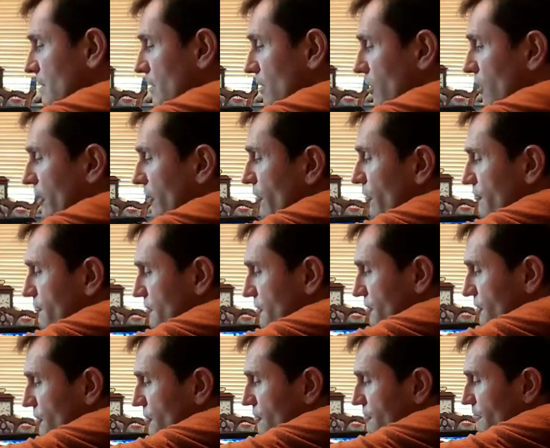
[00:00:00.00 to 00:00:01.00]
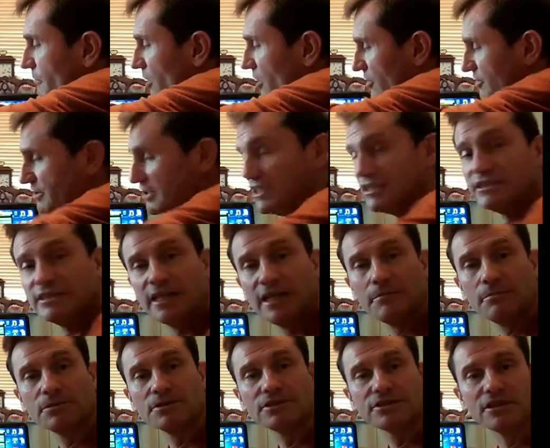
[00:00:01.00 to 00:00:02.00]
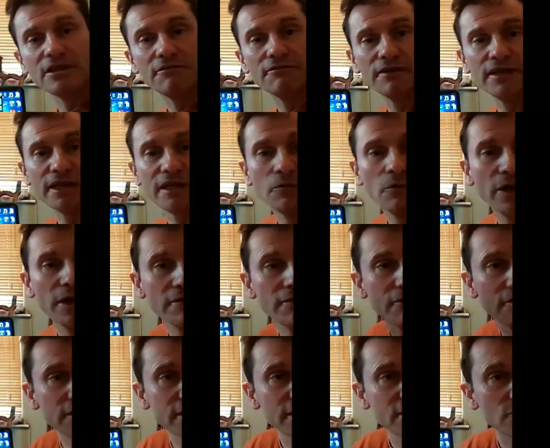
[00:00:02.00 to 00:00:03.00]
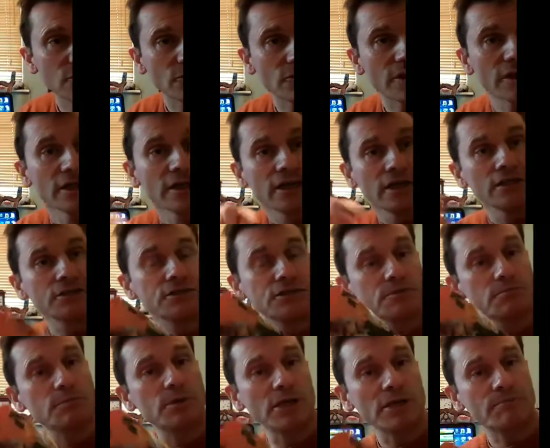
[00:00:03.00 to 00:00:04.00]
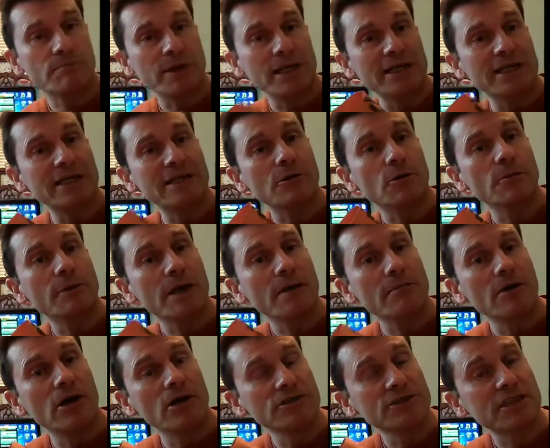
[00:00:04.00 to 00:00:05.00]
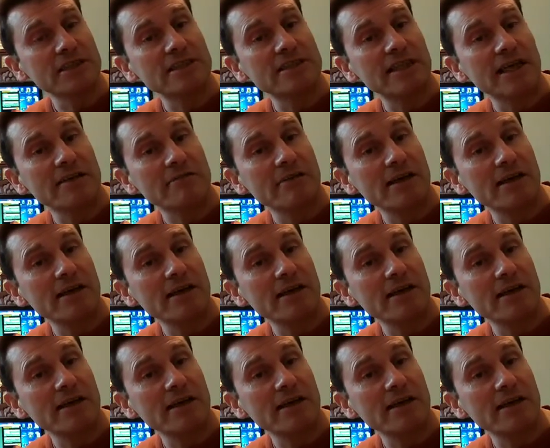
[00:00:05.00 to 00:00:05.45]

I often use masking tape and stuff anyway for these sort of things, and just pin a little bit of masking tape